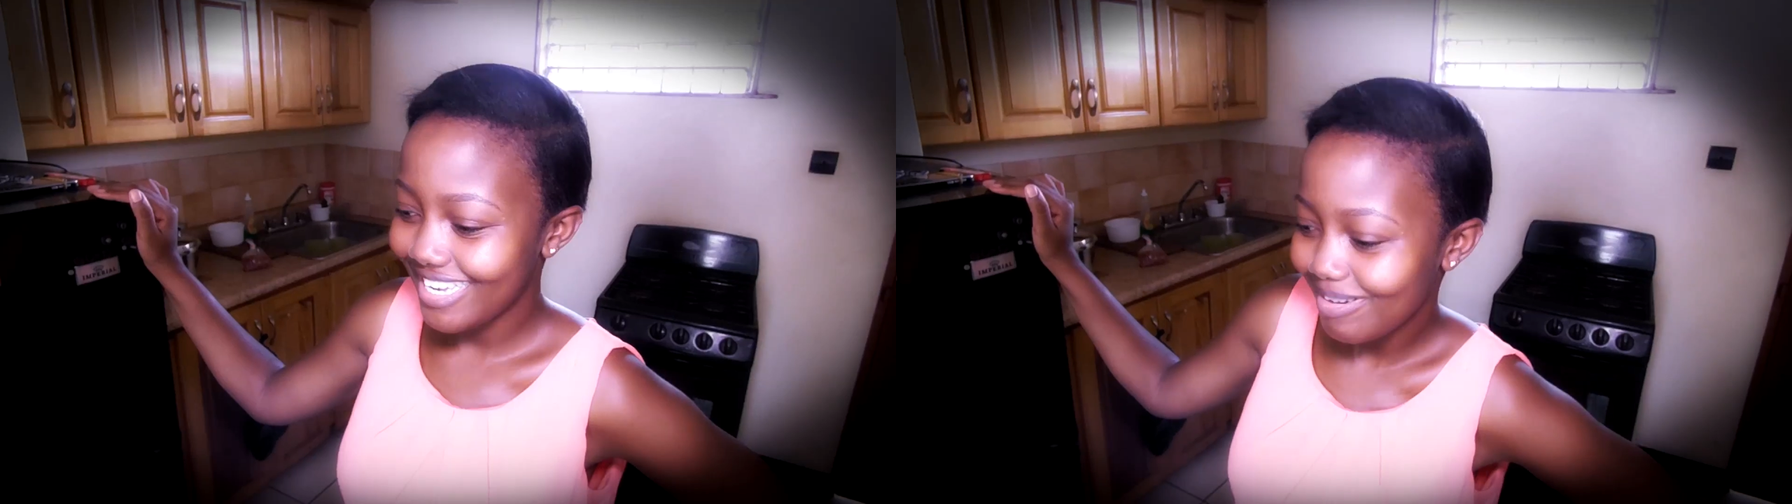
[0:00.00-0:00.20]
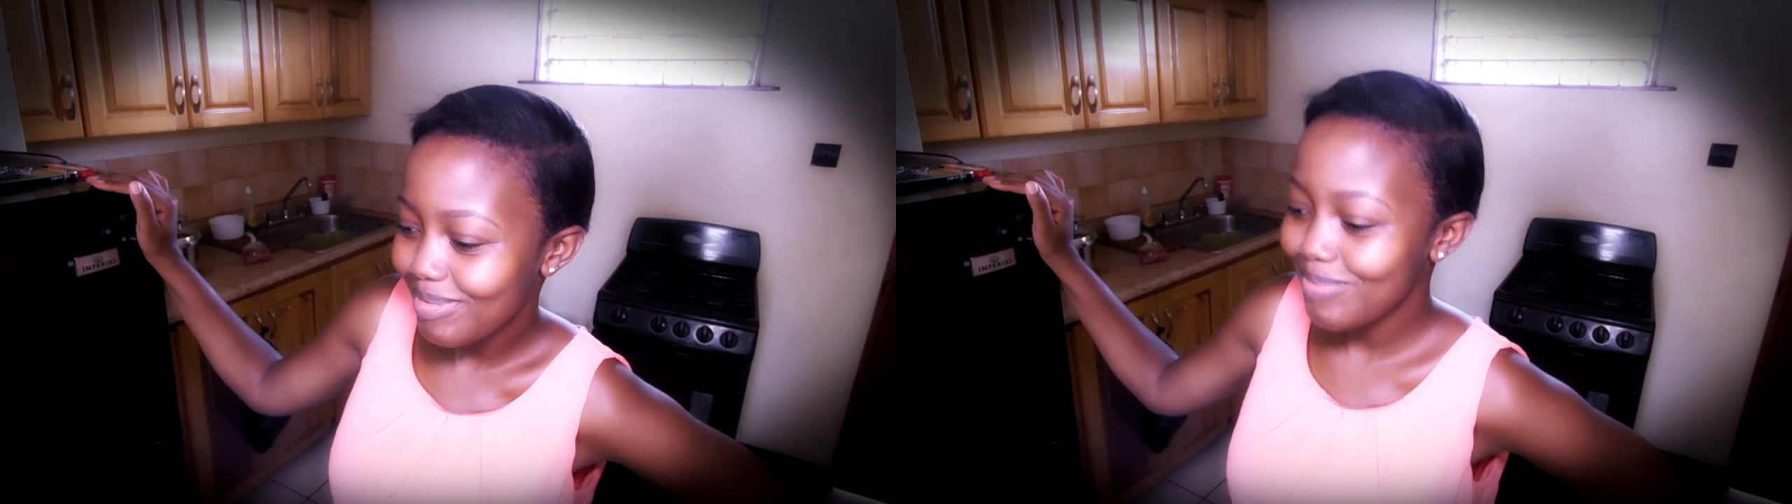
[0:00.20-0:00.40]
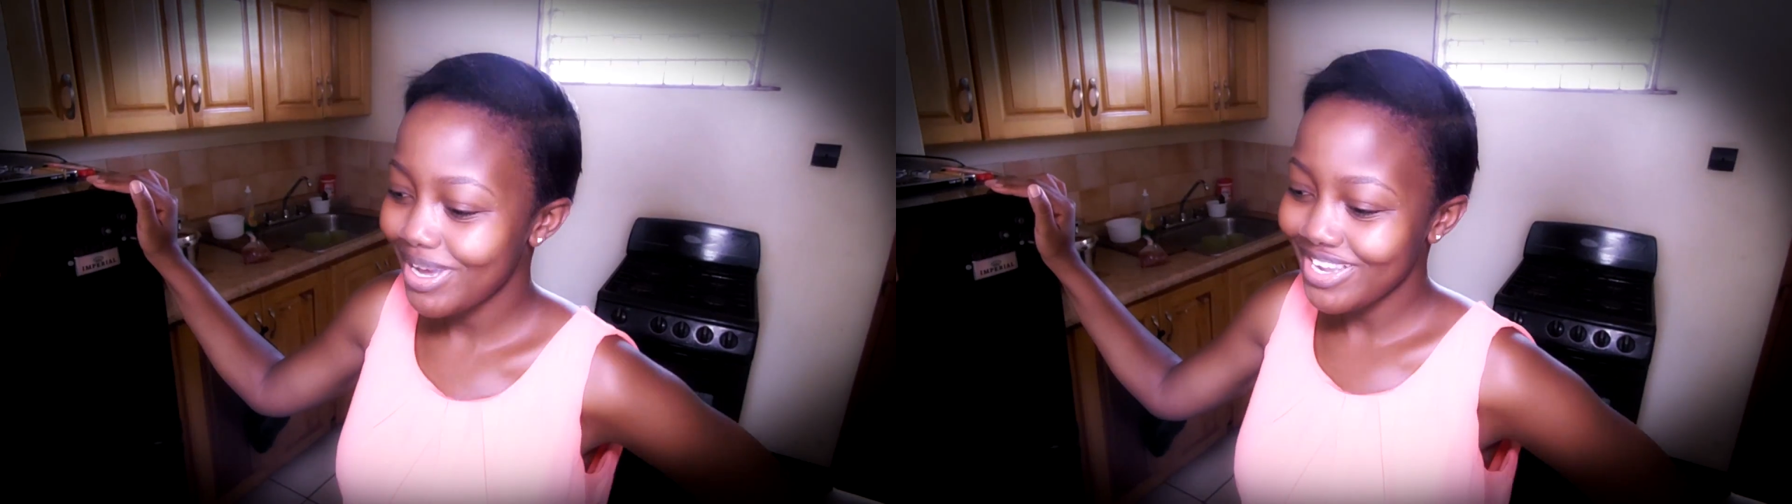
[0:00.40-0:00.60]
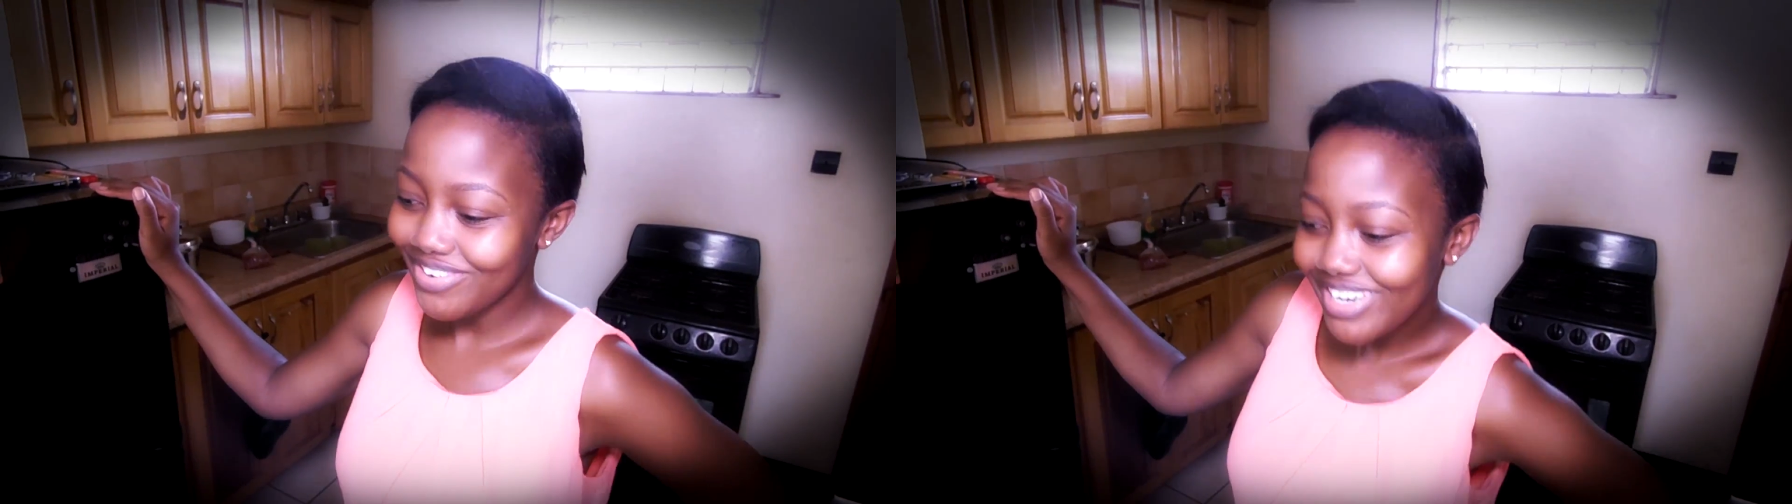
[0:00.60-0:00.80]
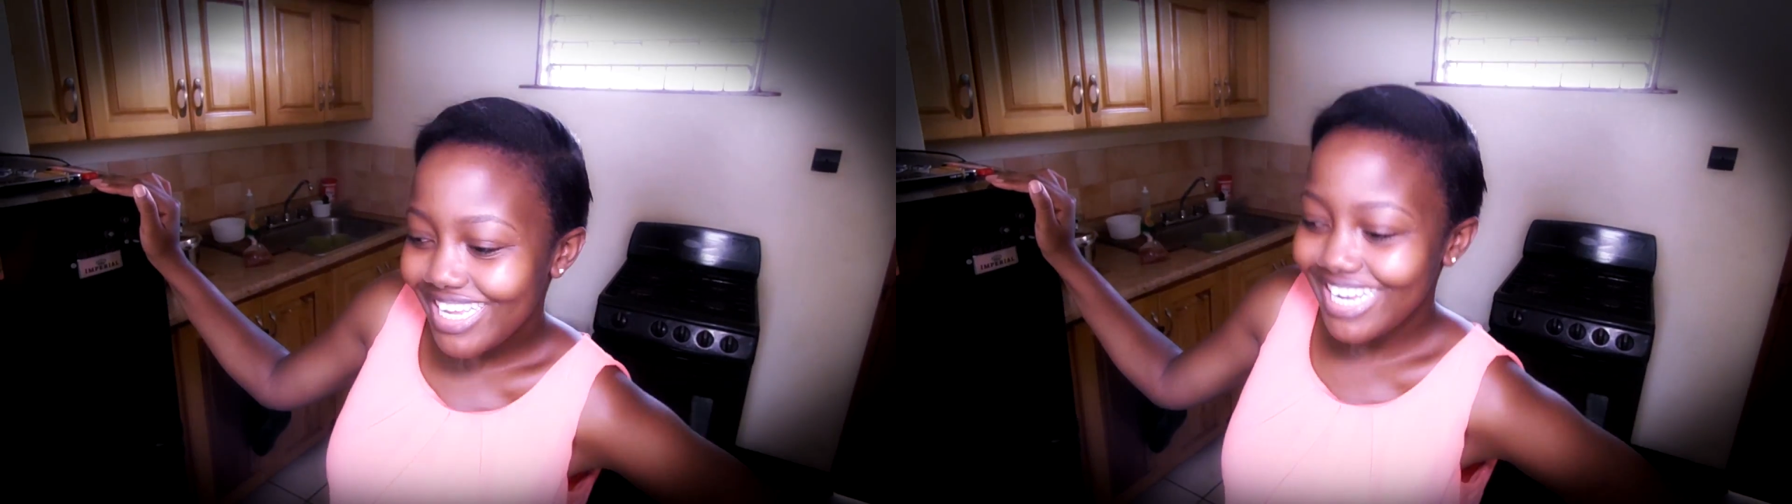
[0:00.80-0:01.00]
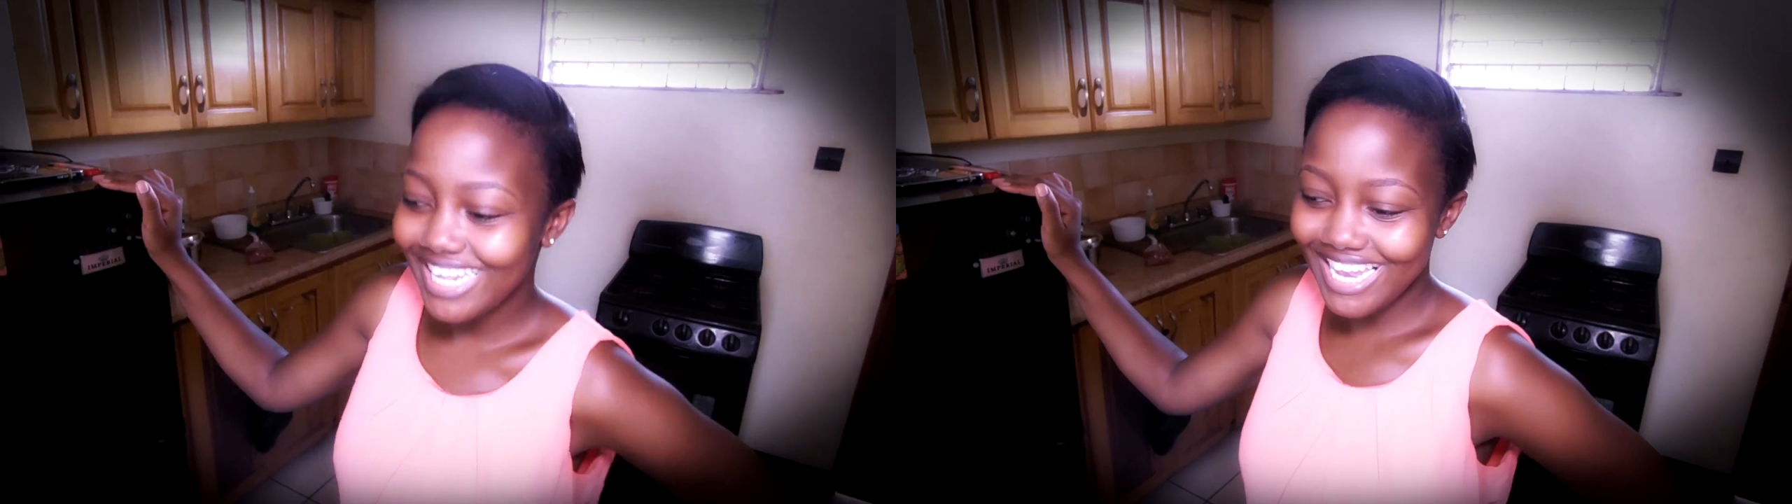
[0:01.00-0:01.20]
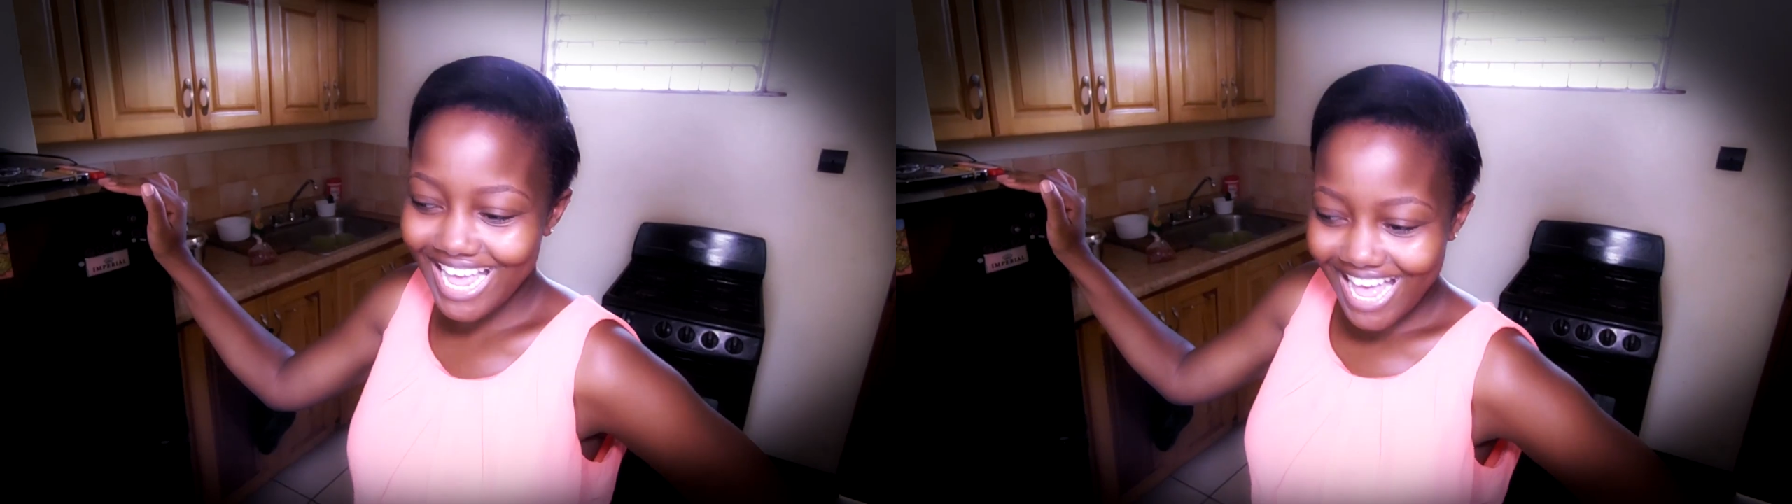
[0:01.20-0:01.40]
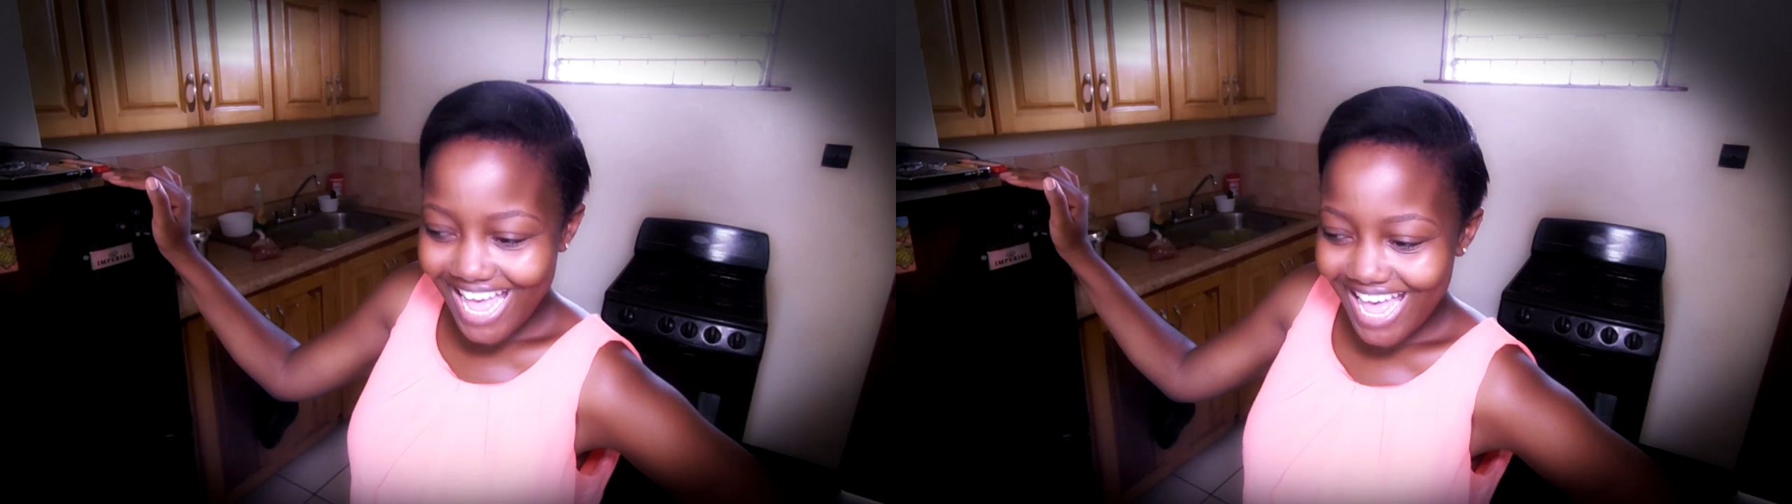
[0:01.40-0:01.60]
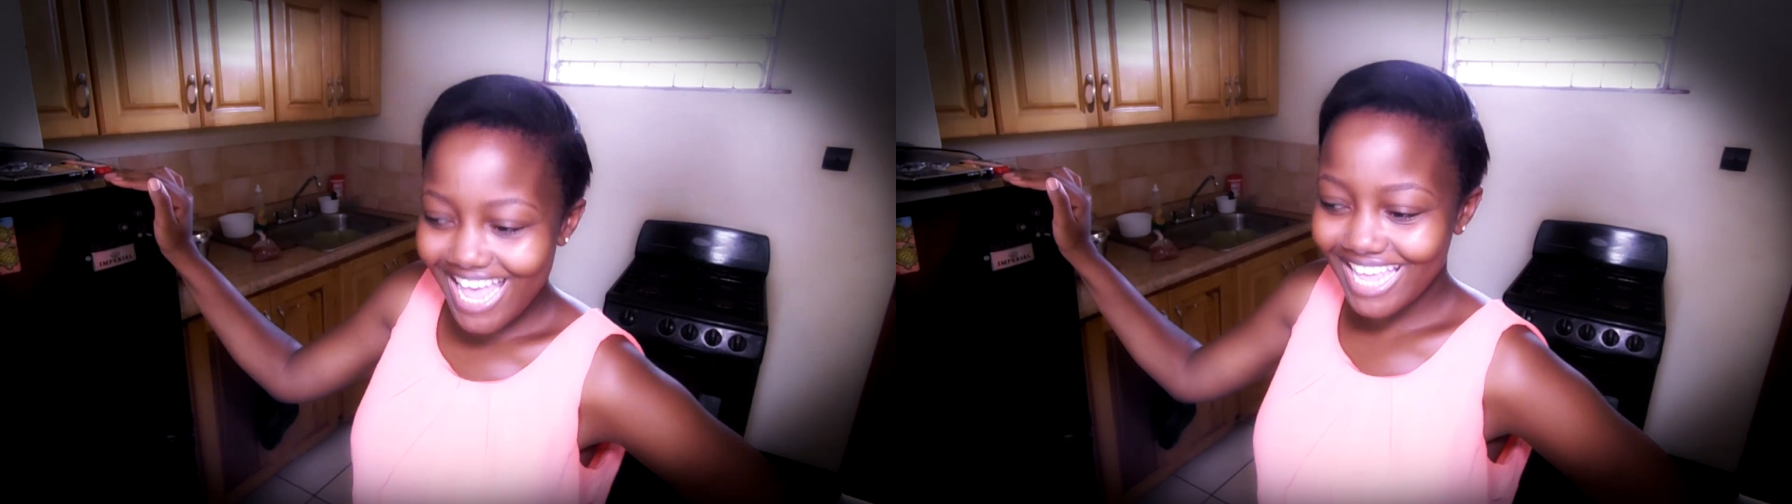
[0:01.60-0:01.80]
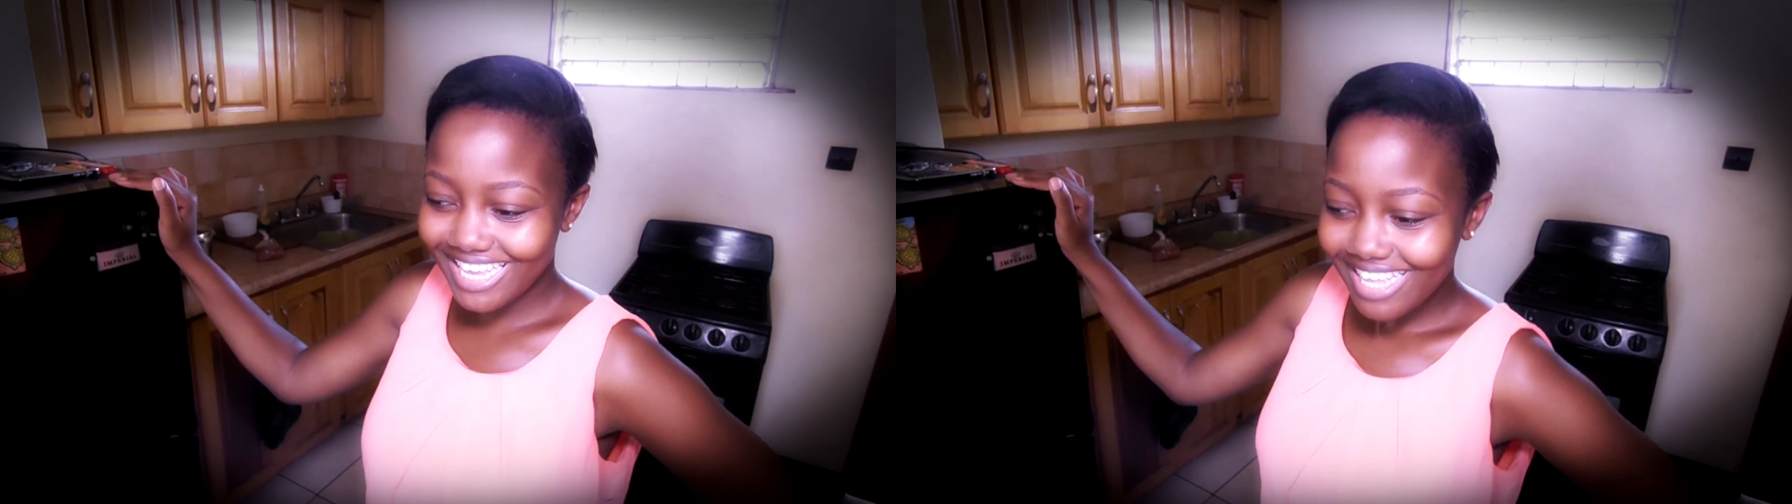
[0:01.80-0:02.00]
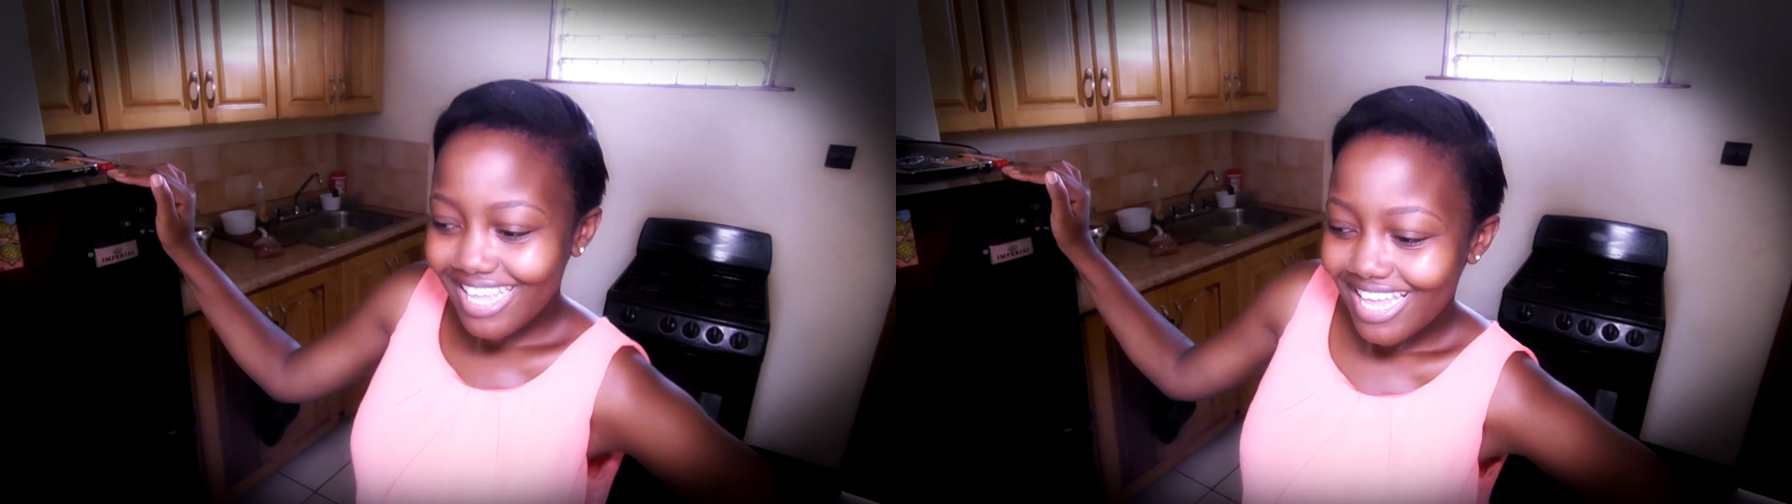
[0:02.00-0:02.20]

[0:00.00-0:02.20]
tell me where you really like,